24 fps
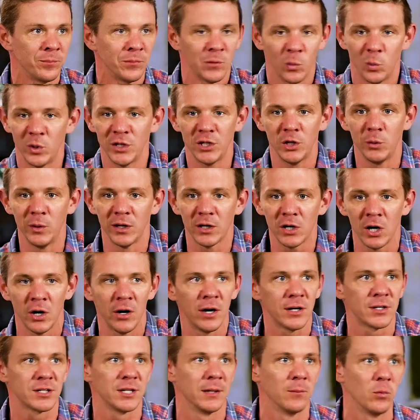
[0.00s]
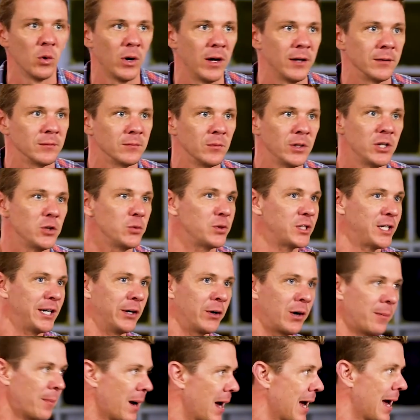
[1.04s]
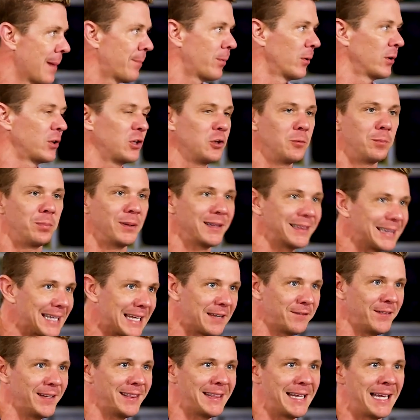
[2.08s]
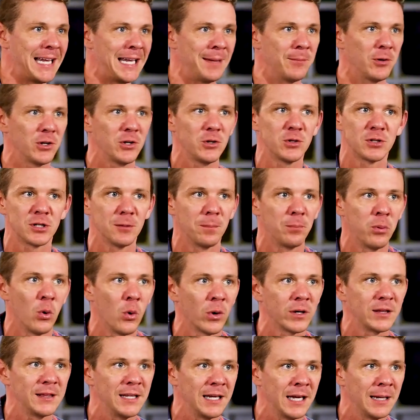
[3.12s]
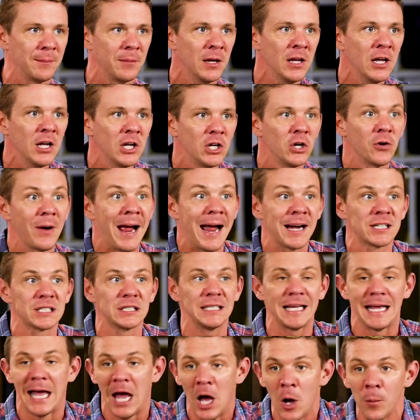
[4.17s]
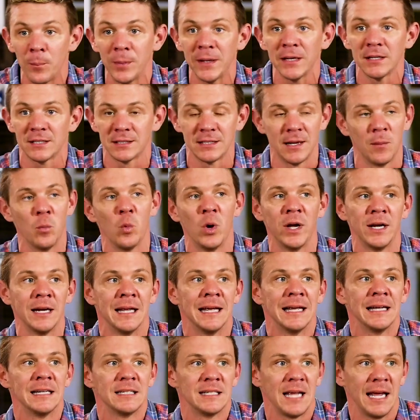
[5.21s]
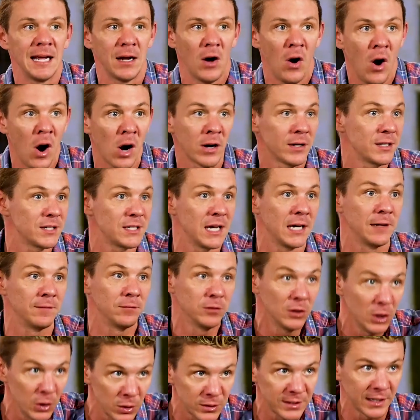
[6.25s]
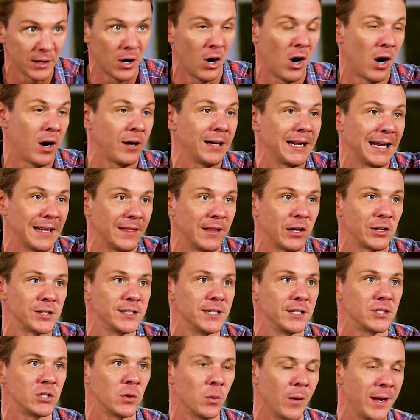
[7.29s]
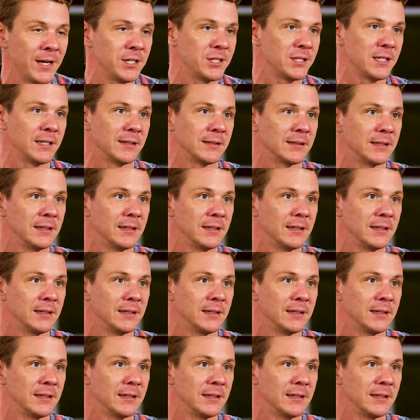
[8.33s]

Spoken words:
When you encourage someone, when you cheer them up or you believe in them or you support them, you're actually helping someone take heart instead of losing heart in their situation.